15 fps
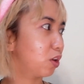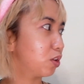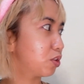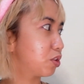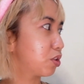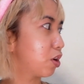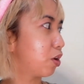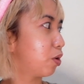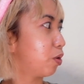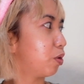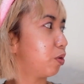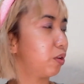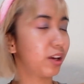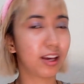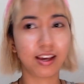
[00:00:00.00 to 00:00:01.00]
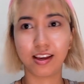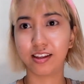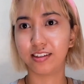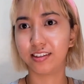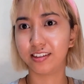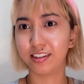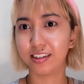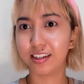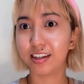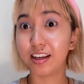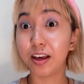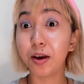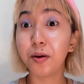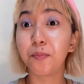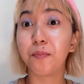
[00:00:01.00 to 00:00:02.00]
So, and
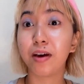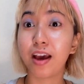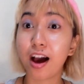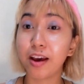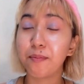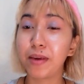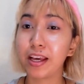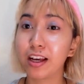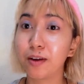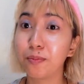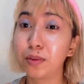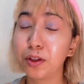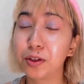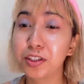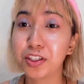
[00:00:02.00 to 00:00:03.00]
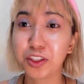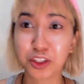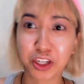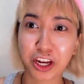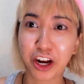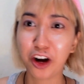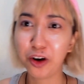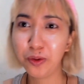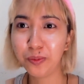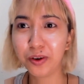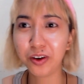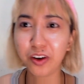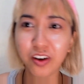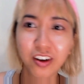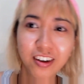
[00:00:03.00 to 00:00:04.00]
my eye makeup looks
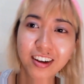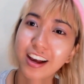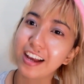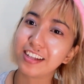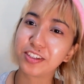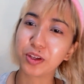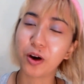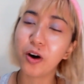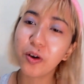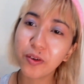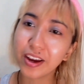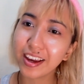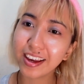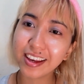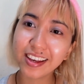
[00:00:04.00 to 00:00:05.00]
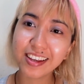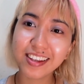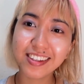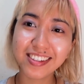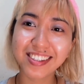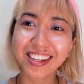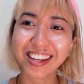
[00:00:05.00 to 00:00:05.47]
terrible as always.